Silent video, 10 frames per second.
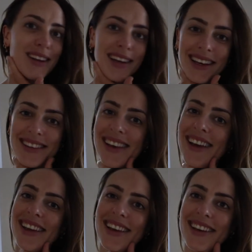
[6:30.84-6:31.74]
looks
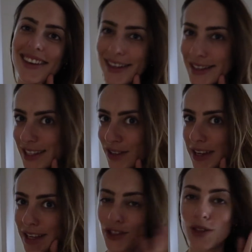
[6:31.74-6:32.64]
kind of good,
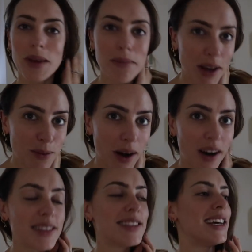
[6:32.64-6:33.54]
considering it's just been mud
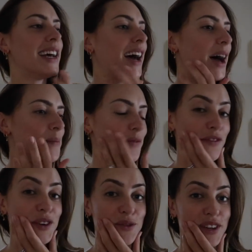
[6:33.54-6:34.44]
masked.
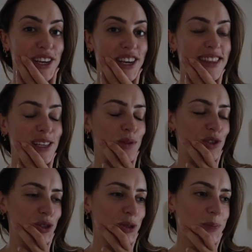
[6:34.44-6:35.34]
Feels really good, that's for
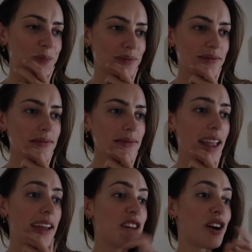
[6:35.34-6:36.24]
sure.
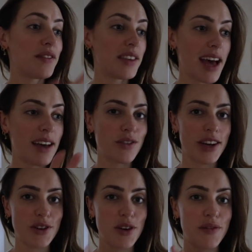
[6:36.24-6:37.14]
And then after that,
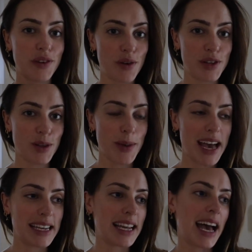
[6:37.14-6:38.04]
dried off, got onto the
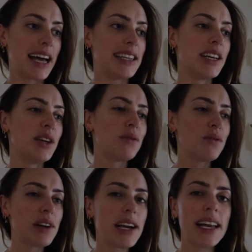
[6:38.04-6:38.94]
bed and had
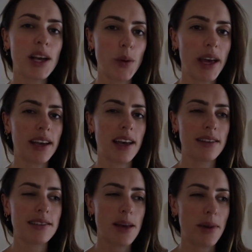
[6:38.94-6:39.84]
really quick,
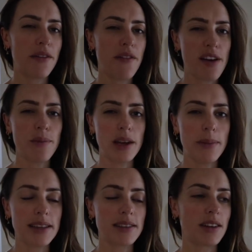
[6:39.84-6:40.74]
I'd say about 5 minute
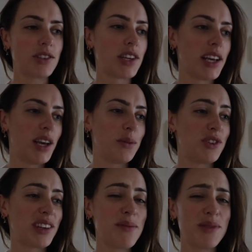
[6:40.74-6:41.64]
massage,
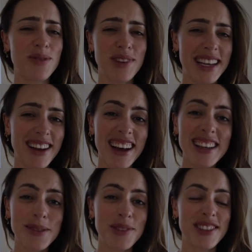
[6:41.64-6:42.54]
which again was really
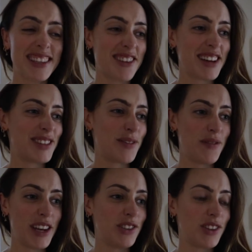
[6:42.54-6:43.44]
nice. It was just a nice
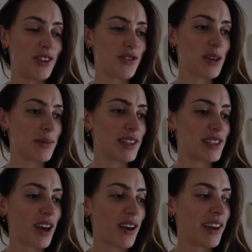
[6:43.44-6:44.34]
finish to the treatment.
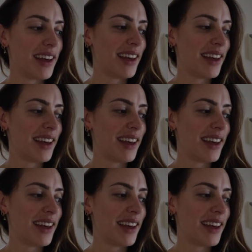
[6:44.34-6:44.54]
So